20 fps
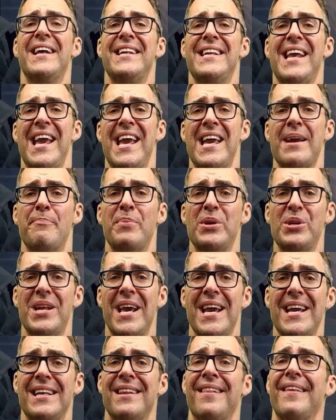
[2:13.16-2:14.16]
had to
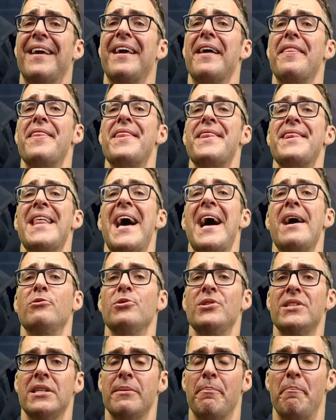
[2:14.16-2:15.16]
amputate like a
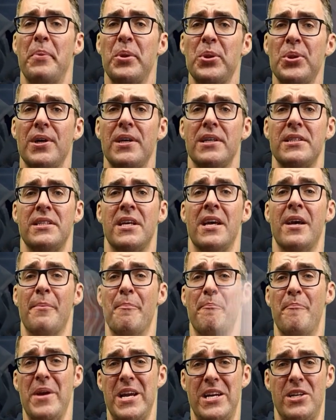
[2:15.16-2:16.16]
thousand plus
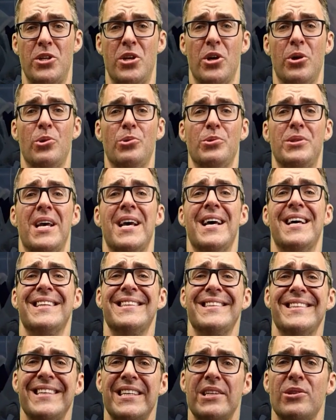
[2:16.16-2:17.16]
big toes,
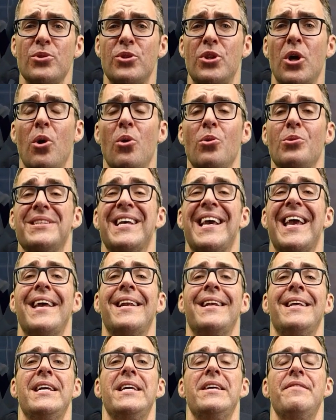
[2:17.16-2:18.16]
little toes,
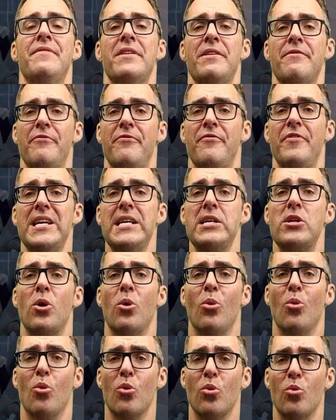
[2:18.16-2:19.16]
and even feet
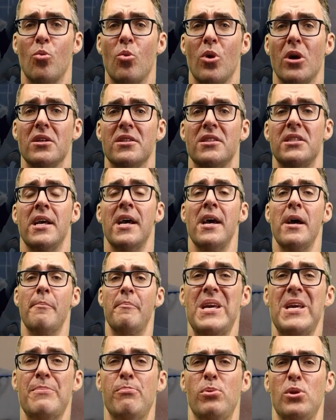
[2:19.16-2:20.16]
or worse.
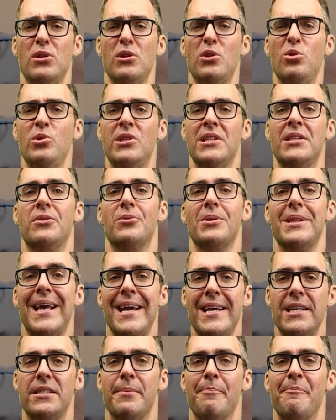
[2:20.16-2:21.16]
People losing their
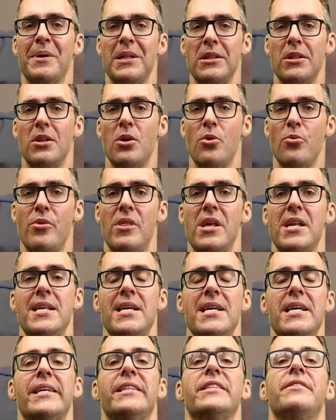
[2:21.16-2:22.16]
legs below the
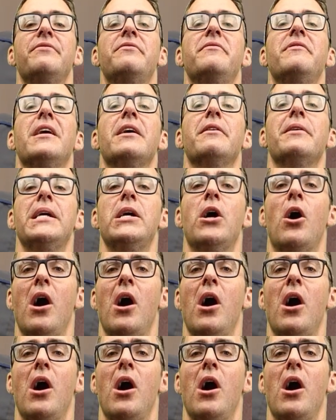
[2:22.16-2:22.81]
knee. It's very